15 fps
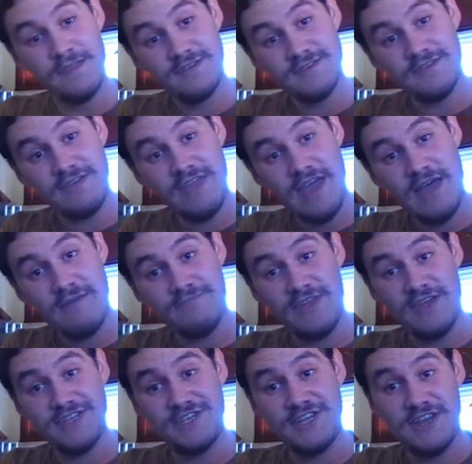So yeah,
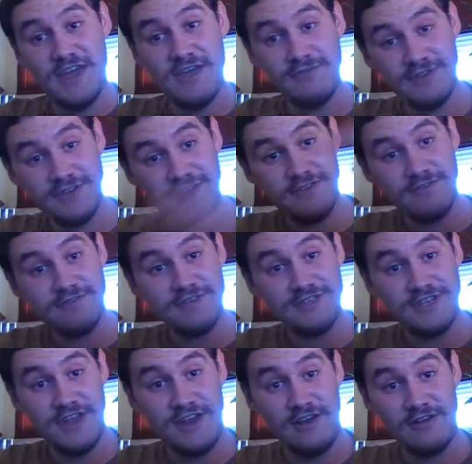Dashi and I, we
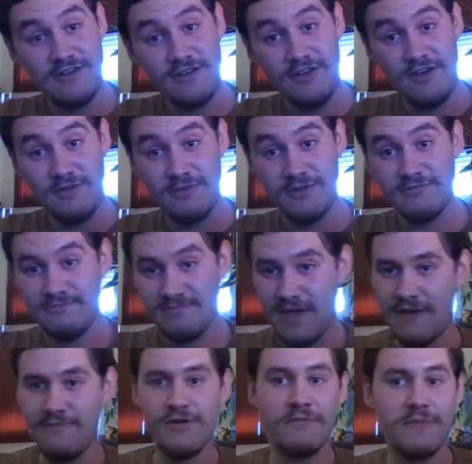share a lot in common.
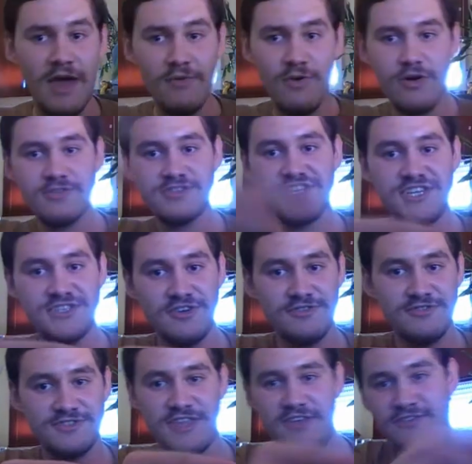And from now on, she's
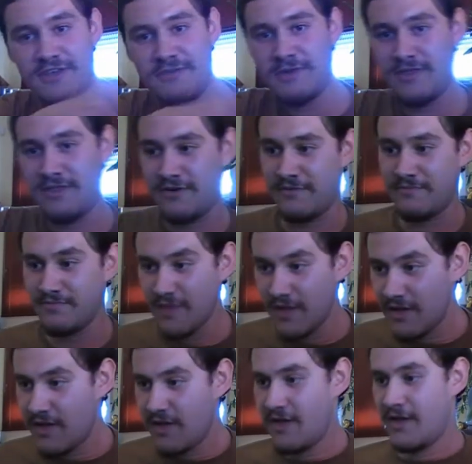going to stay on the video.
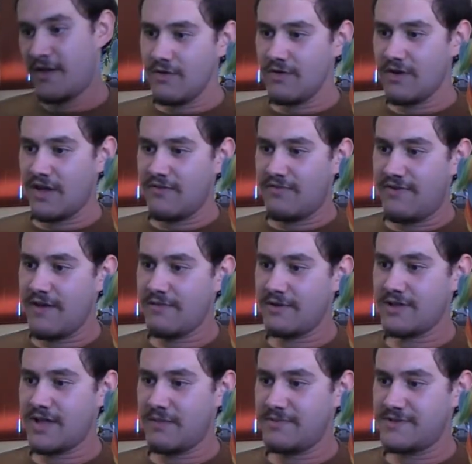Okay,
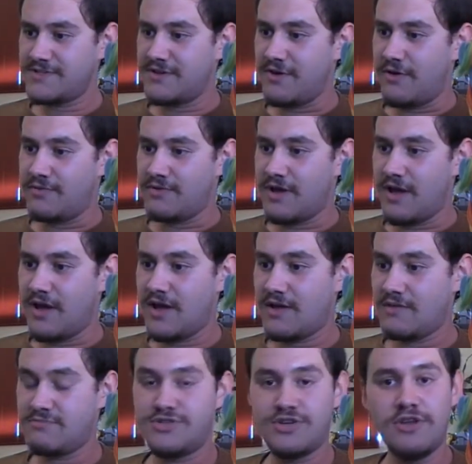favorite episode?
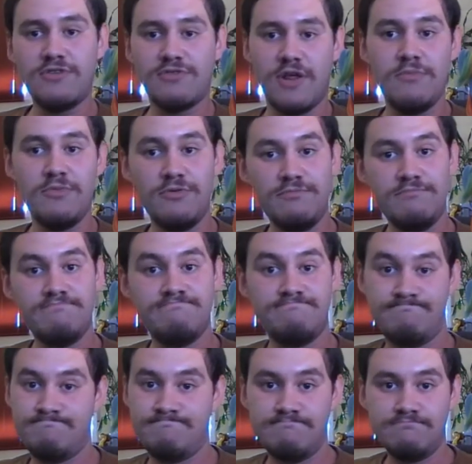Sonic Rainbow.
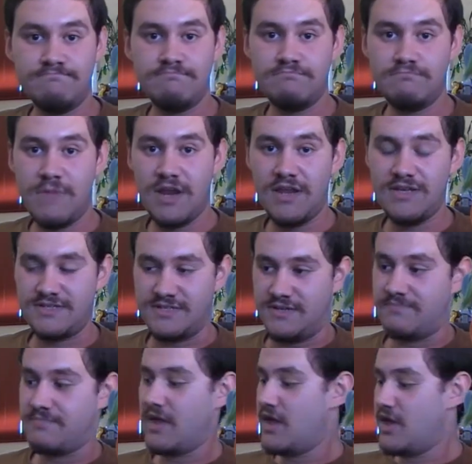Very
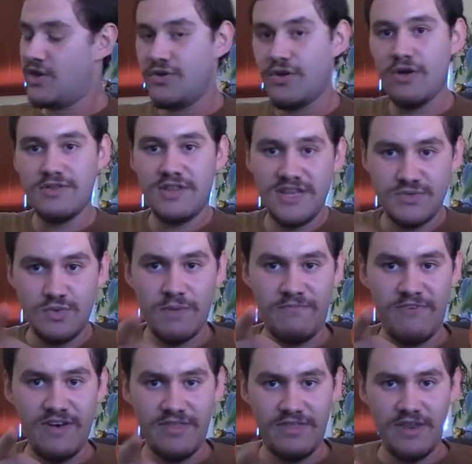easy. You know, there is one
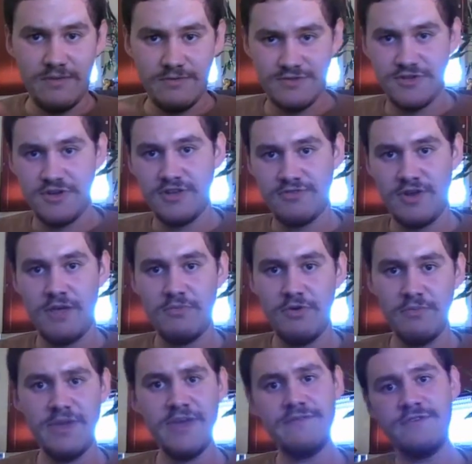funny thing about Sonic
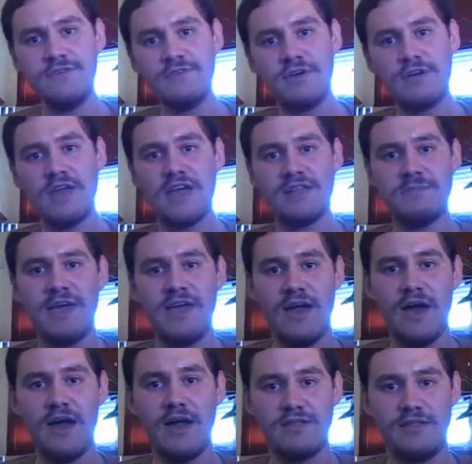Rainbow. If you connect my
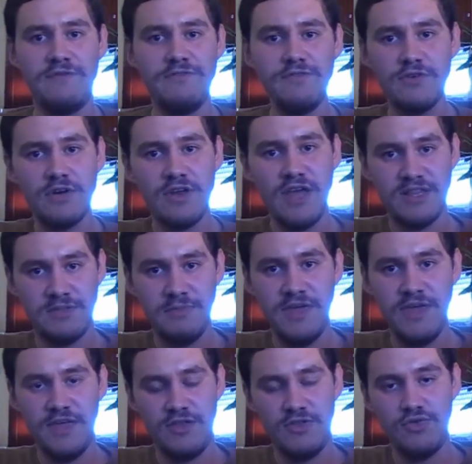heart, if you connect
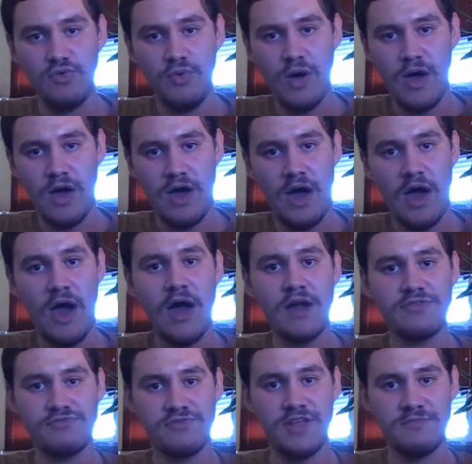me to a
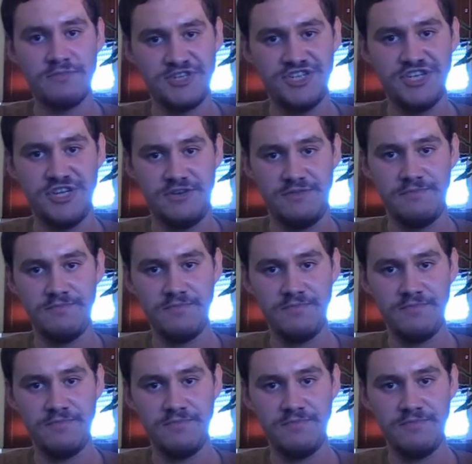heart rate machine,